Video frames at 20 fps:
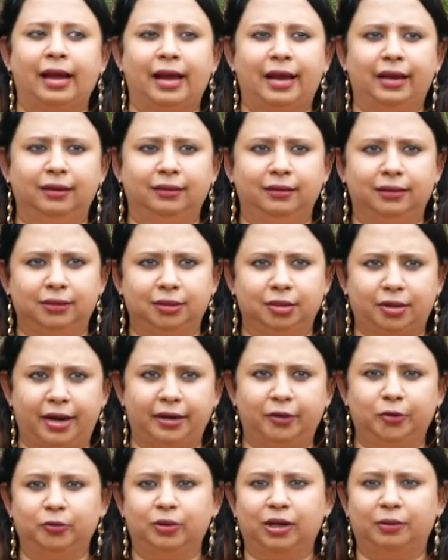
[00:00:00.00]
and try
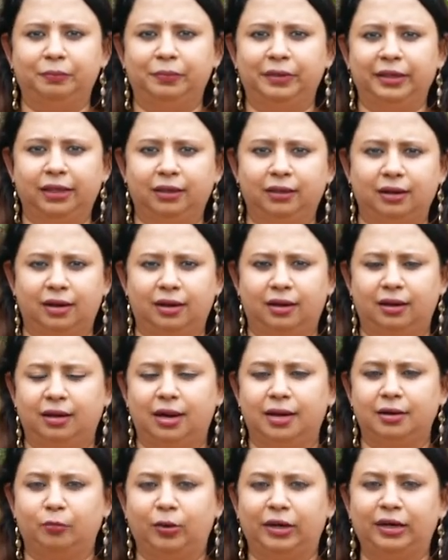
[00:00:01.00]
to complete
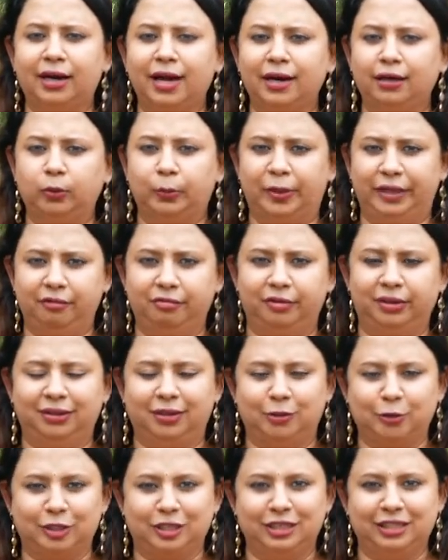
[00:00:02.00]

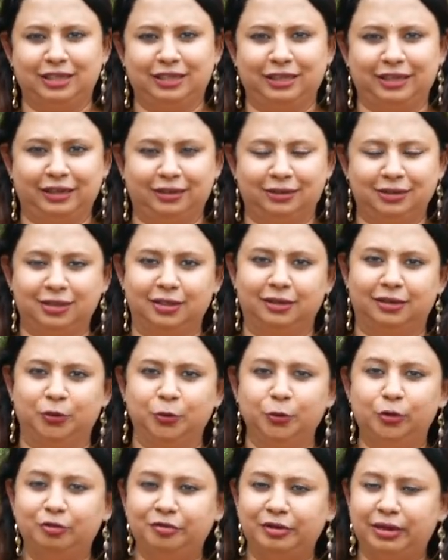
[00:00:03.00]
125,000 sankhyas.
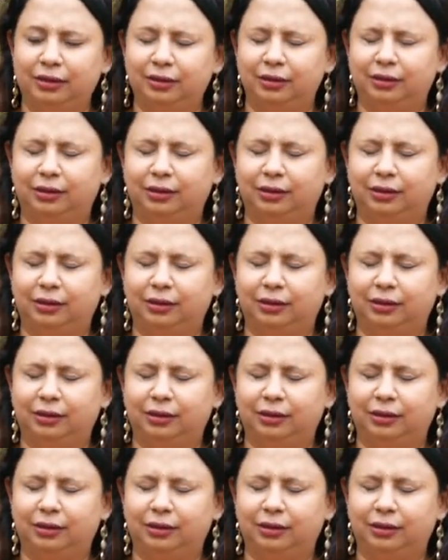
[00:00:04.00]
You'll feel